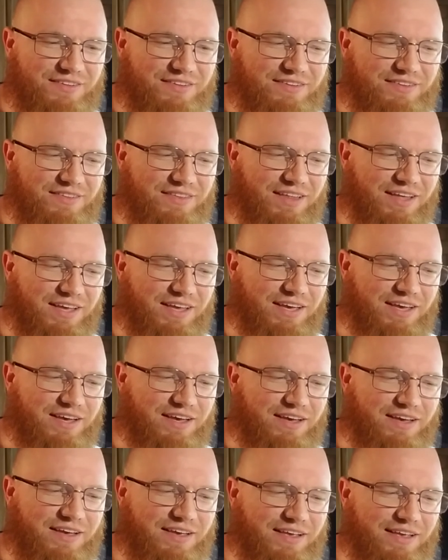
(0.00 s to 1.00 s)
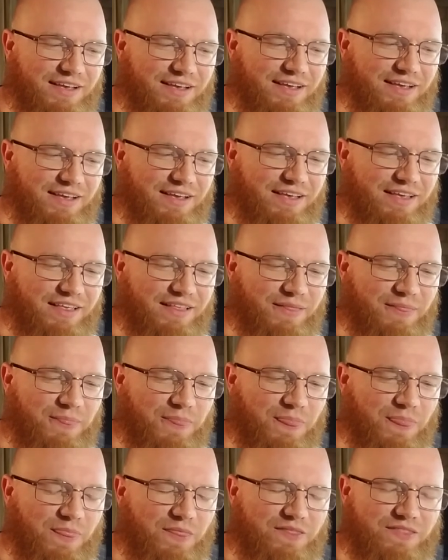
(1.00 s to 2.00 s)
like
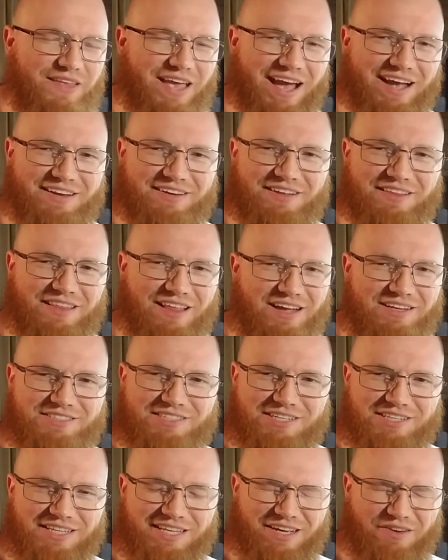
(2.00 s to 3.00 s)
technologically